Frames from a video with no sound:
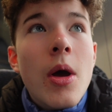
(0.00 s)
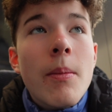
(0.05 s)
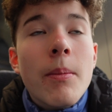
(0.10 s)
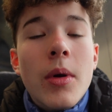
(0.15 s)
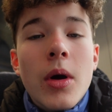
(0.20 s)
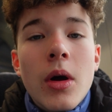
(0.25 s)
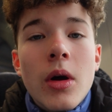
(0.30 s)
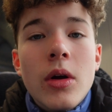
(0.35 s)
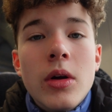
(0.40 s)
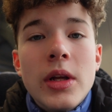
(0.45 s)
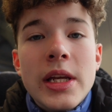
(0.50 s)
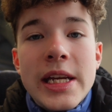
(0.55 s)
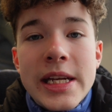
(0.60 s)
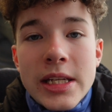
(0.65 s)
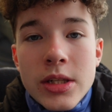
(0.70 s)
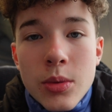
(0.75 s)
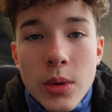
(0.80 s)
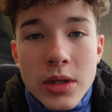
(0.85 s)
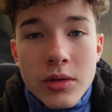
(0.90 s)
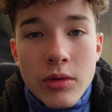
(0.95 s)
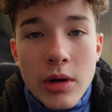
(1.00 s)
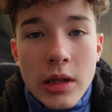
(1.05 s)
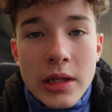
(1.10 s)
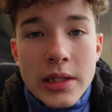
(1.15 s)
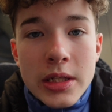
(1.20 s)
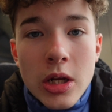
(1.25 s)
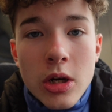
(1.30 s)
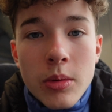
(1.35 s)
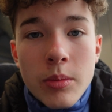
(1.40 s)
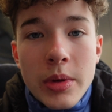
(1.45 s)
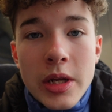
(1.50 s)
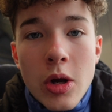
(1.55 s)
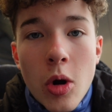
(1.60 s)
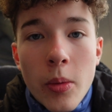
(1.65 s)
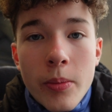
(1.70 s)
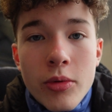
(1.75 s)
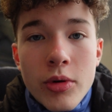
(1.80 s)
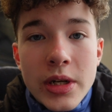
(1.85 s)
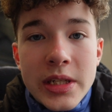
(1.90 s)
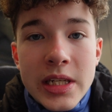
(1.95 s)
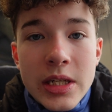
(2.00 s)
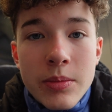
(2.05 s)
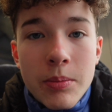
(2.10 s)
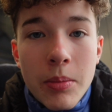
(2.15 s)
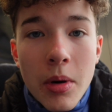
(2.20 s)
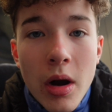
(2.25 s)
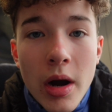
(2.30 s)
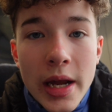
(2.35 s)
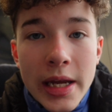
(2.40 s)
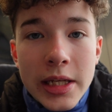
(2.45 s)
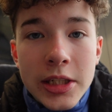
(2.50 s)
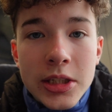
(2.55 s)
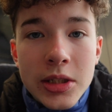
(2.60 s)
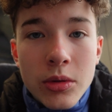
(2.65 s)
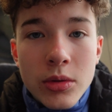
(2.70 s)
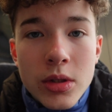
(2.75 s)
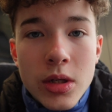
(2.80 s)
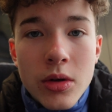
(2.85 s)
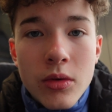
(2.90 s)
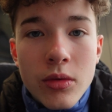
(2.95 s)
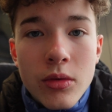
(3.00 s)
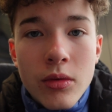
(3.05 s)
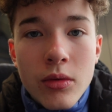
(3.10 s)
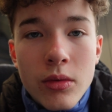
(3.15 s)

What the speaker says: but East-West Rail is going to be operated by Chiltern